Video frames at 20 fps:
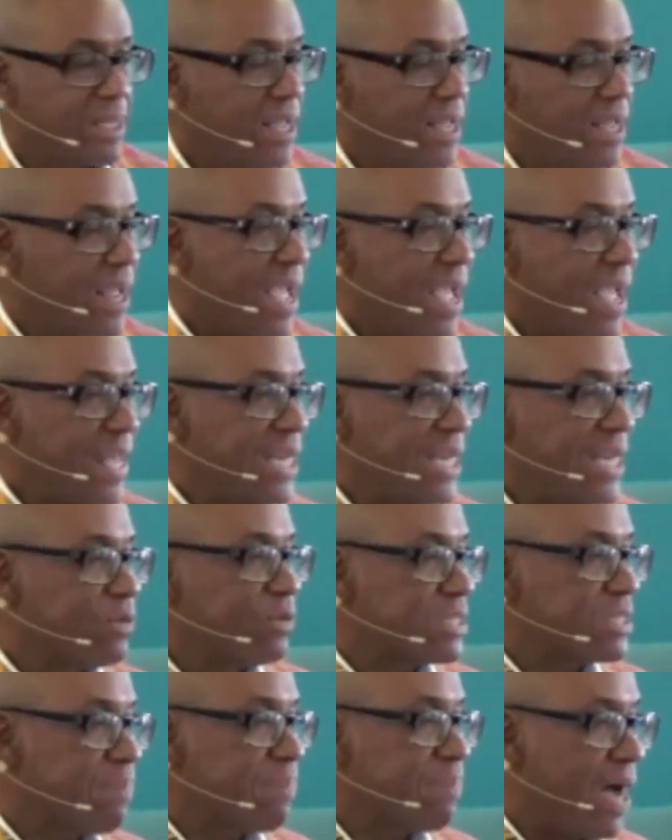And he
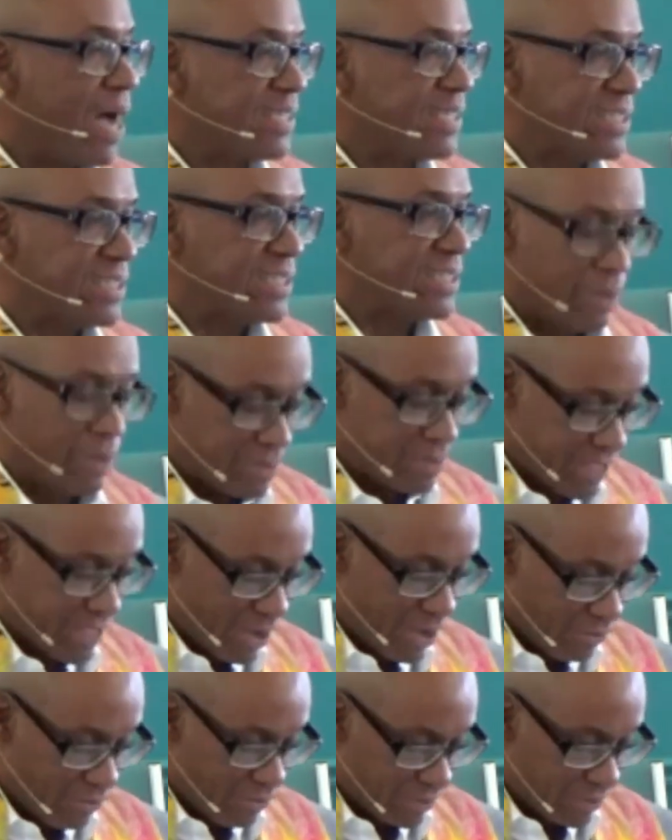responded to himself.